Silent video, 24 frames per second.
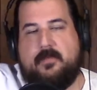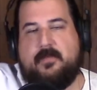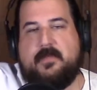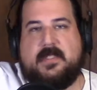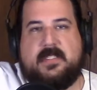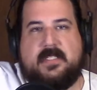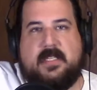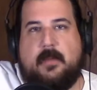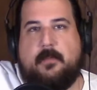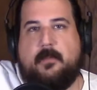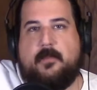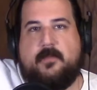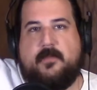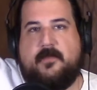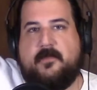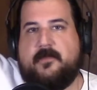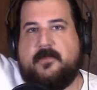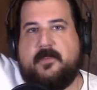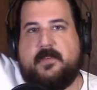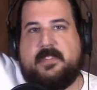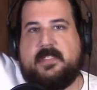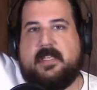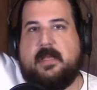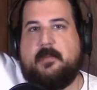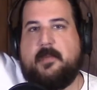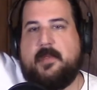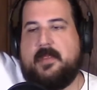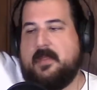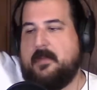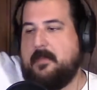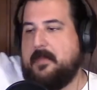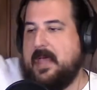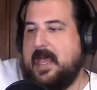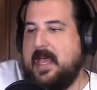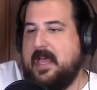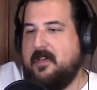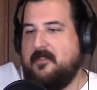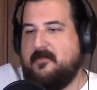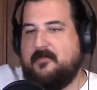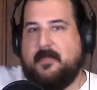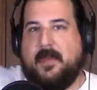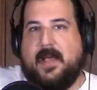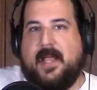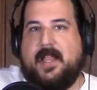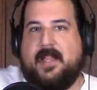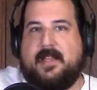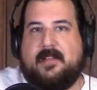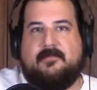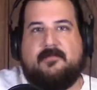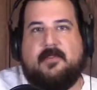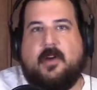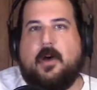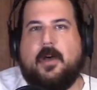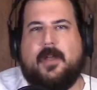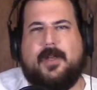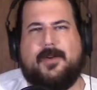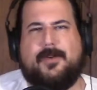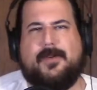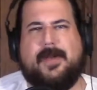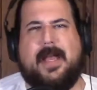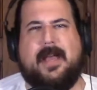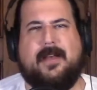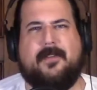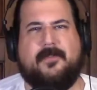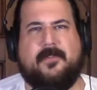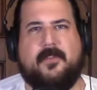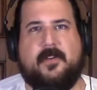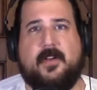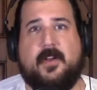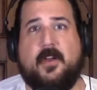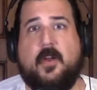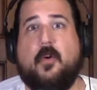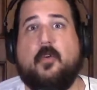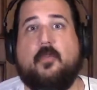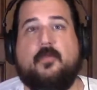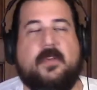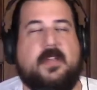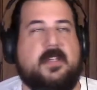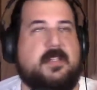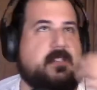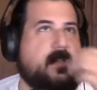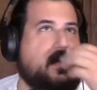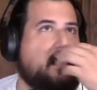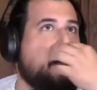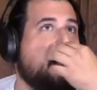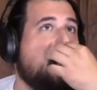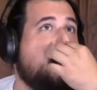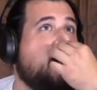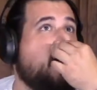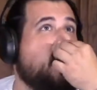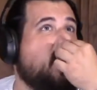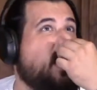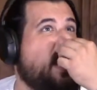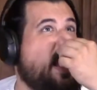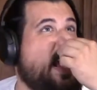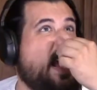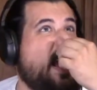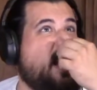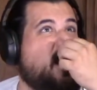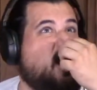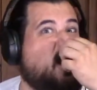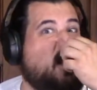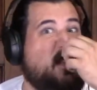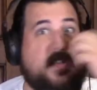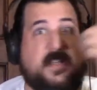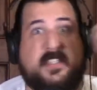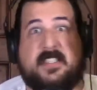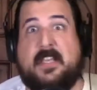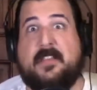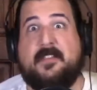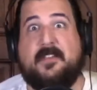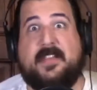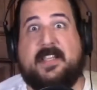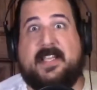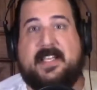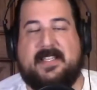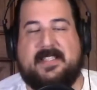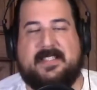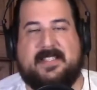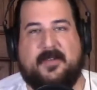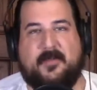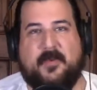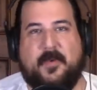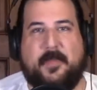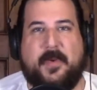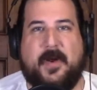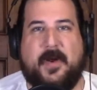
some of them have my autograph for no reason. And all these other kids that were